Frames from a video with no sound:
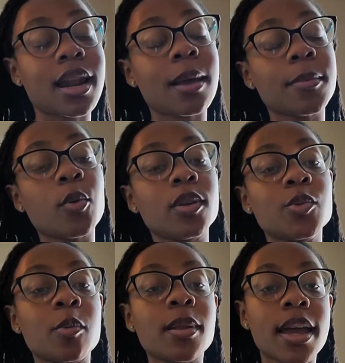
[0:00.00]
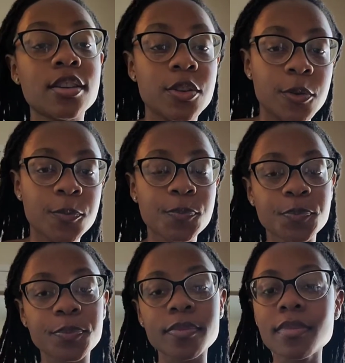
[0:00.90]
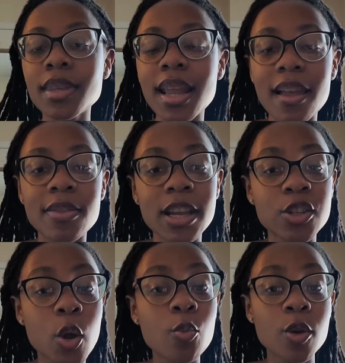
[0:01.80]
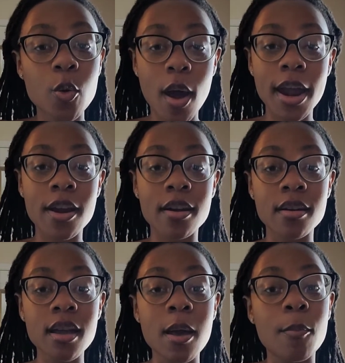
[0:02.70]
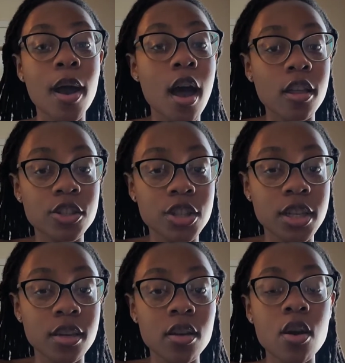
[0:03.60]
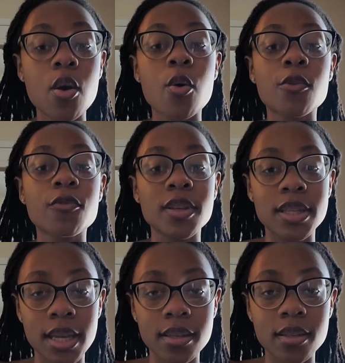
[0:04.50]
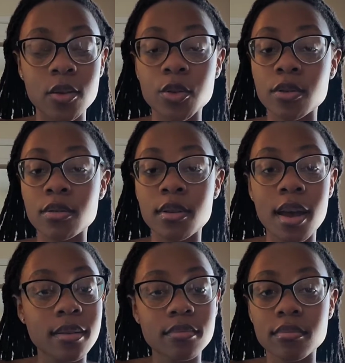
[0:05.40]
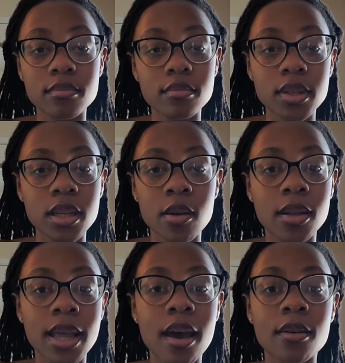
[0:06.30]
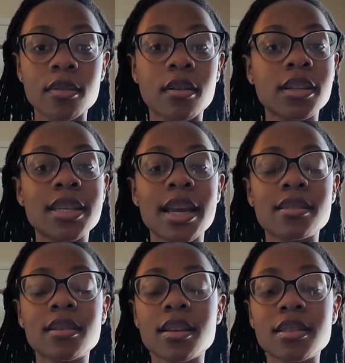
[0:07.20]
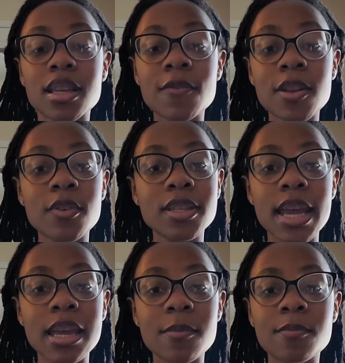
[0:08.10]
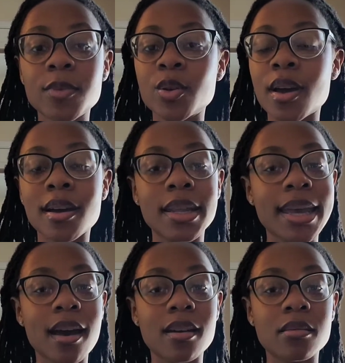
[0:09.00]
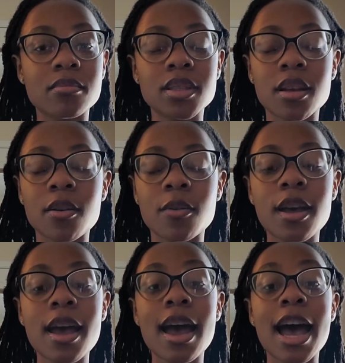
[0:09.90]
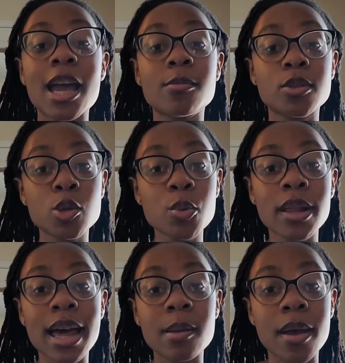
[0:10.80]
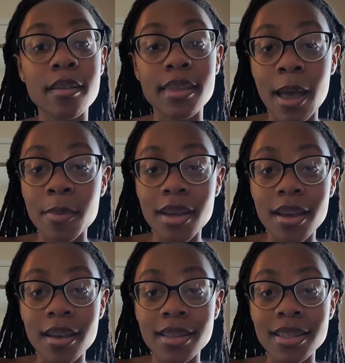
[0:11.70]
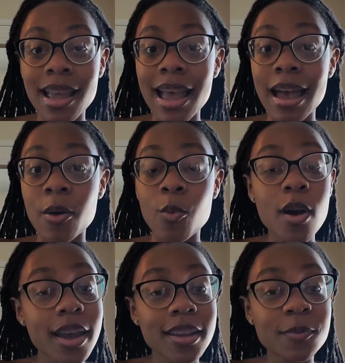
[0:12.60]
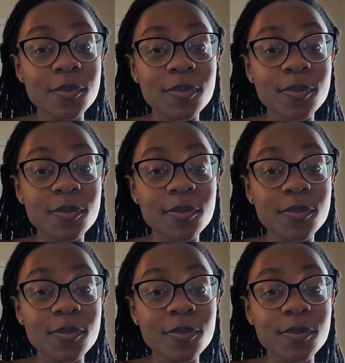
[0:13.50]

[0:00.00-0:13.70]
going to apply to, they don't require biology or physics. Those are not, allowed on the test, because even if you take them, they're not going to count them. So I'm super glad about that, because one,